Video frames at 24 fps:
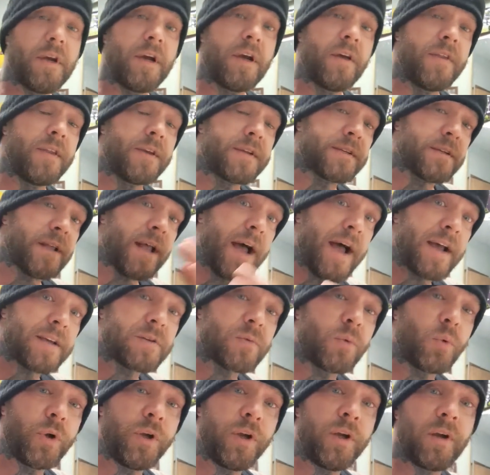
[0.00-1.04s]
And this
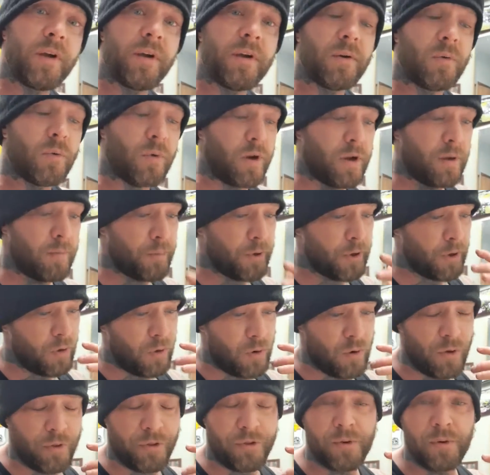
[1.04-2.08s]
last week, when I've been
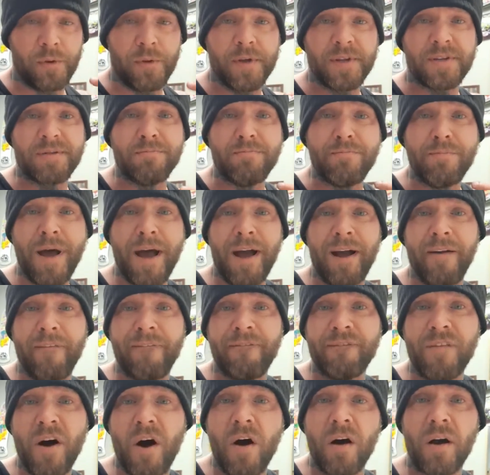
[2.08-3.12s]
going through this mega
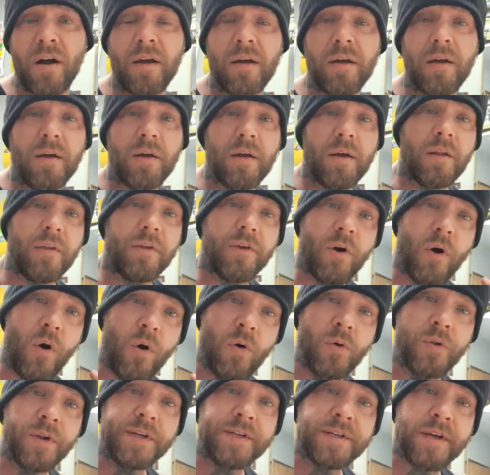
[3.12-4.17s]
funk, the
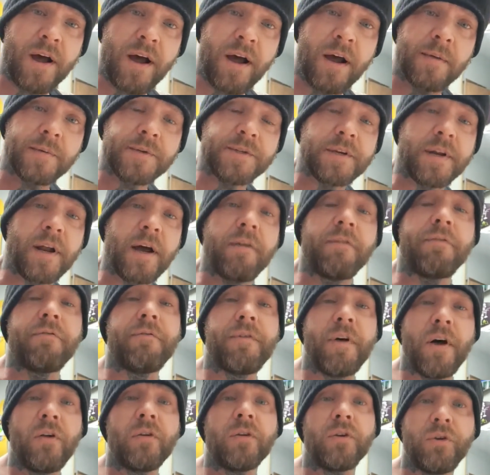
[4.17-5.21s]
only times that I've
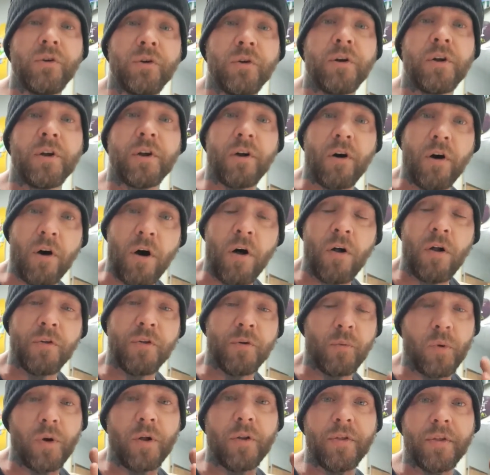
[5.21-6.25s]
felt good at all,
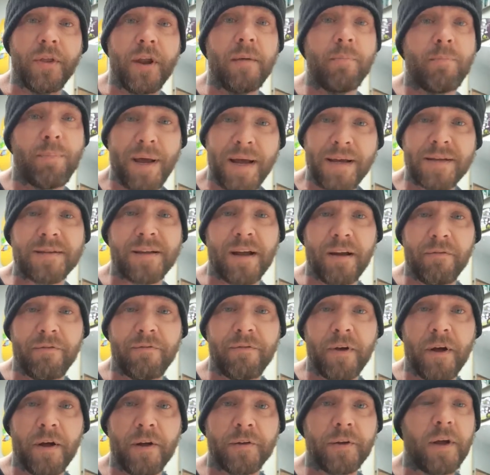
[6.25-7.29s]
the best I've
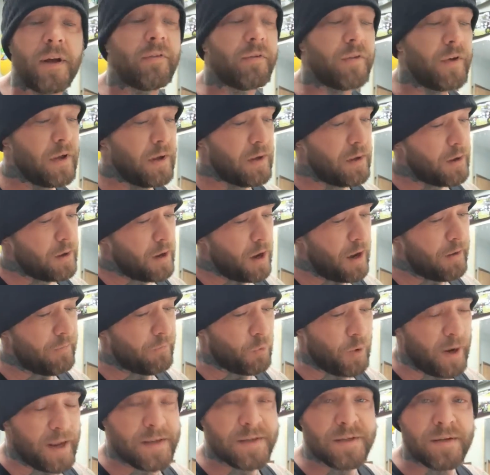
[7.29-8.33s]
felt, I've
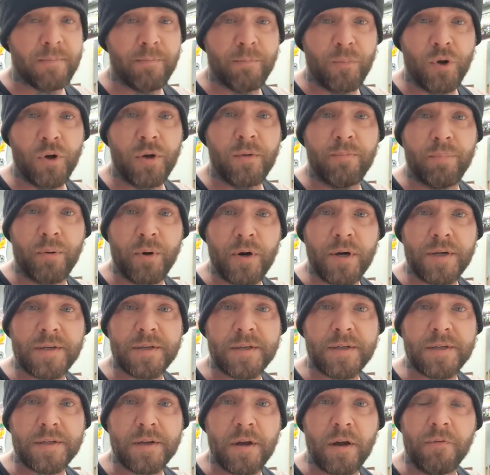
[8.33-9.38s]
read some good books
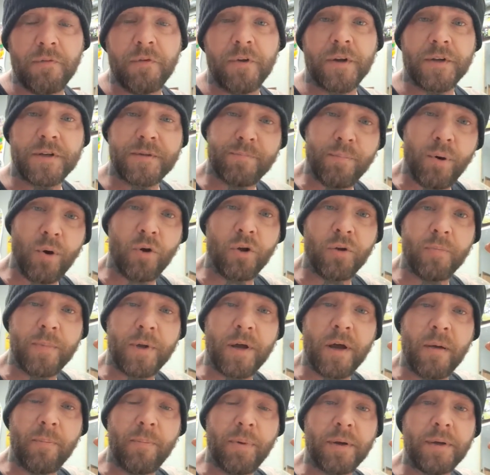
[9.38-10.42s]
and stuff, and it's pulled
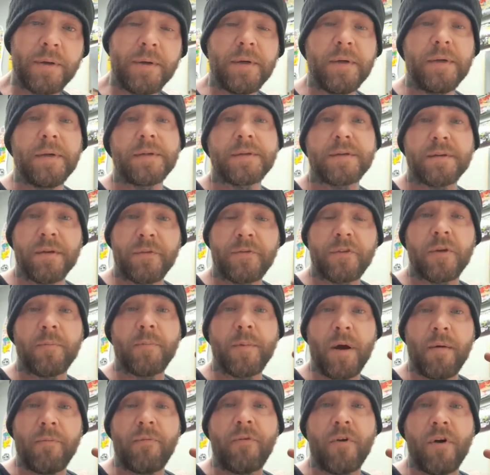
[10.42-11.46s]
me up. It's lifted
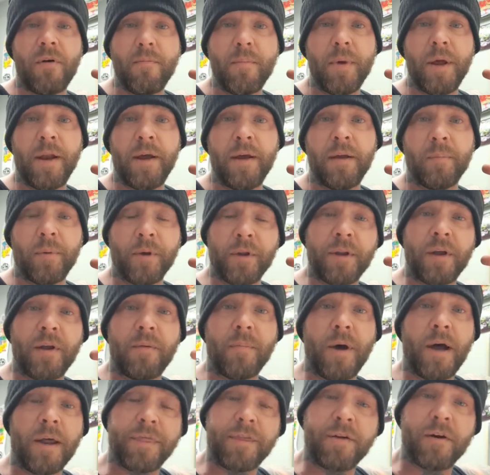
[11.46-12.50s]
me up for a minute, but
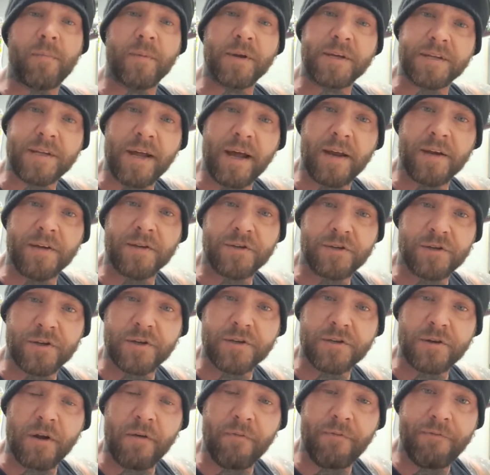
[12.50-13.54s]
then my thermostat is
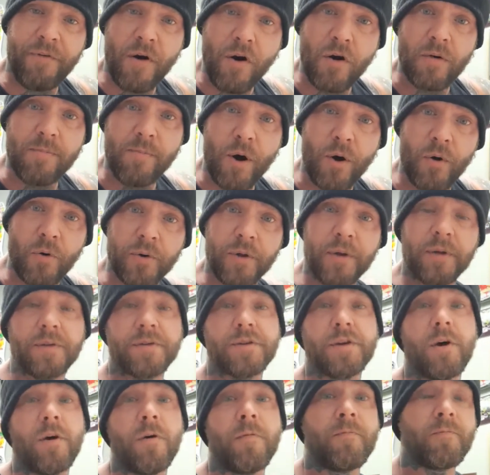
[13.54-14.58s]
just on funk mode.
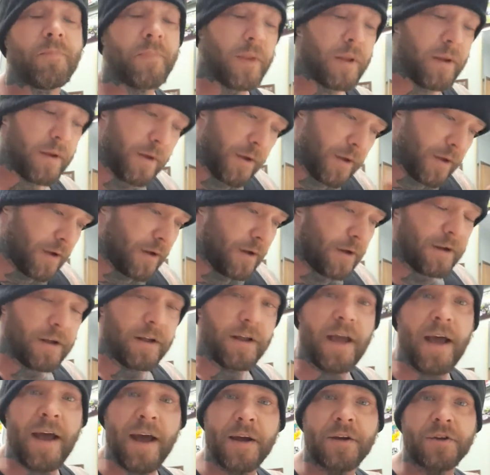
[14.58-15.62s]
So
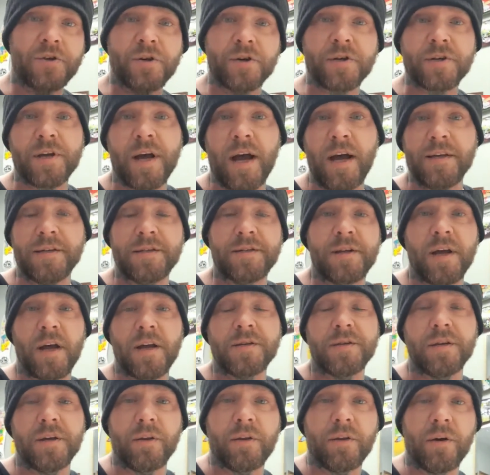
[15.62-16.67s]
exercise
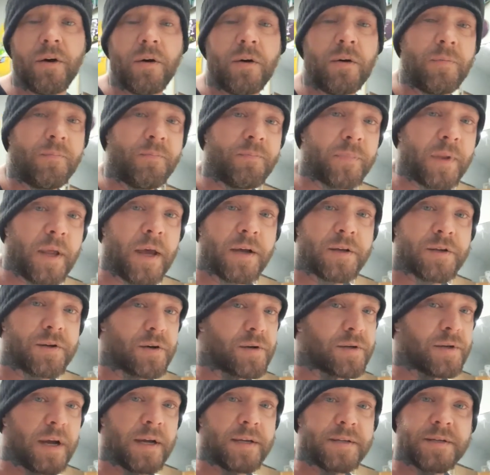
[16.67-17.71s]
does it, though.
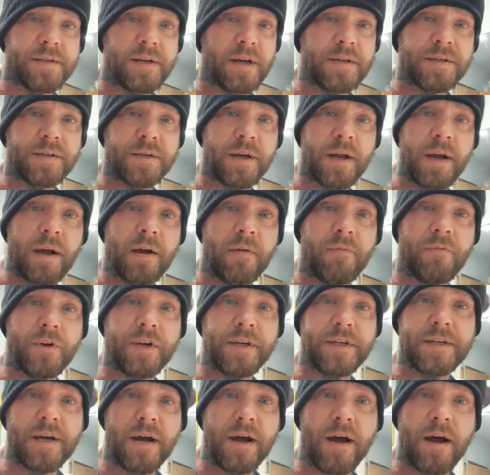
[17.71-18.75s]
Exercise does it
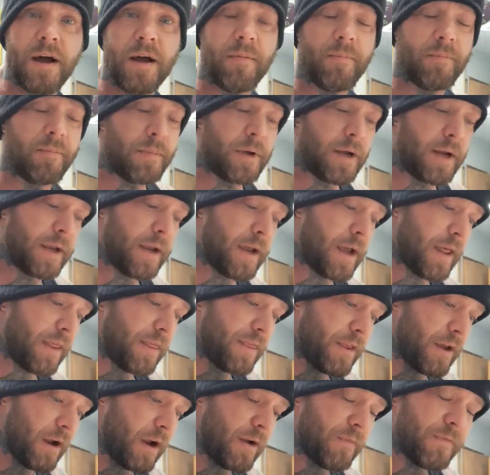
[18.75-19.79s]
every time. I can't
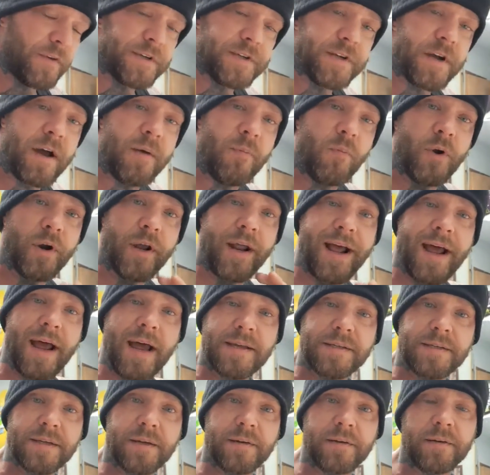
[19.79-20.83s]
think of a time when it
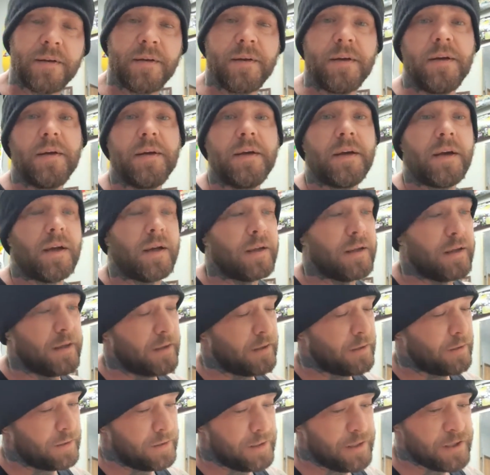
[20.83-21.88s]
hasn't.
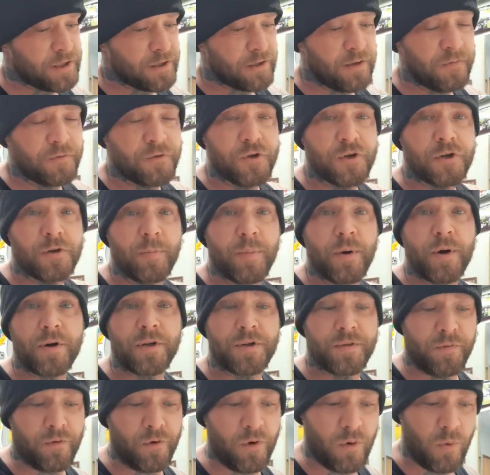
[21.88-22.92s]
It'll at least lift your
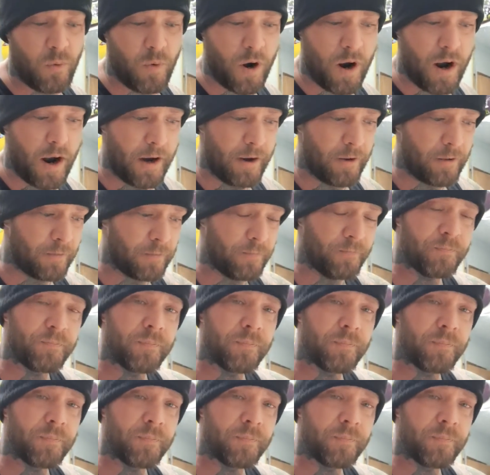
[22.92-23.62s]
spirits for a while.